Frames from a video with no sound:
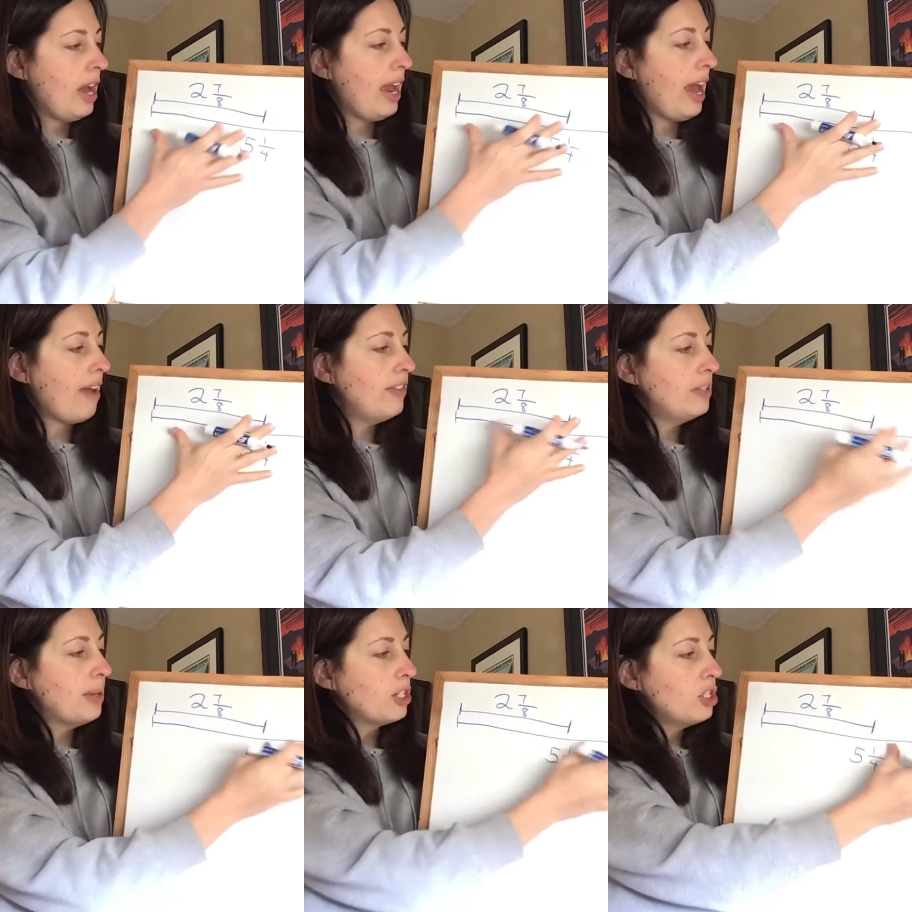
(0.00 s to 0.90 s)
I have
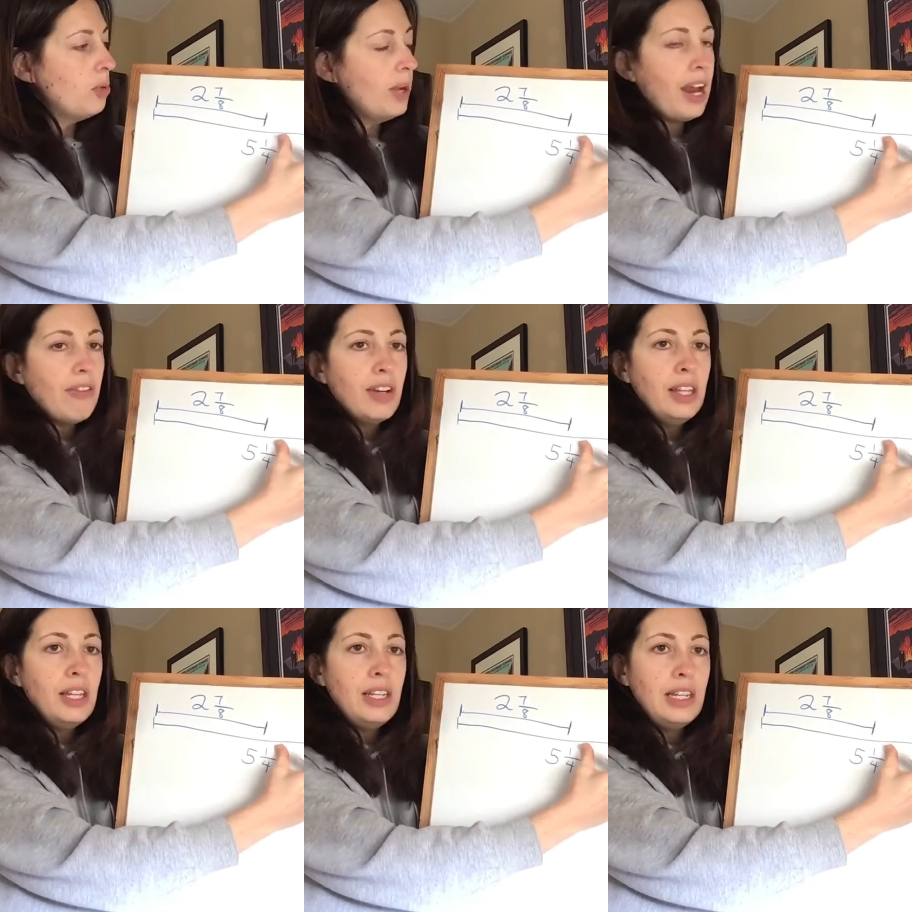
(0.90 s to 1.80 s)
this much. So what I
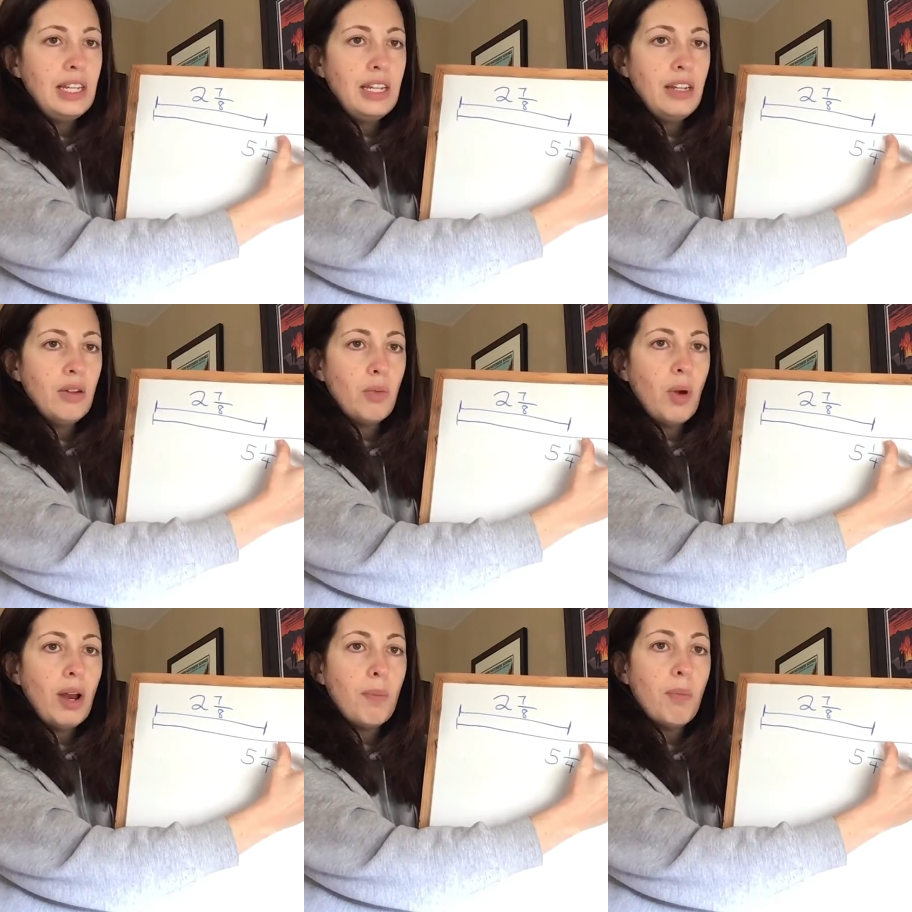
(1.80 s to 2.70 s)
really need, what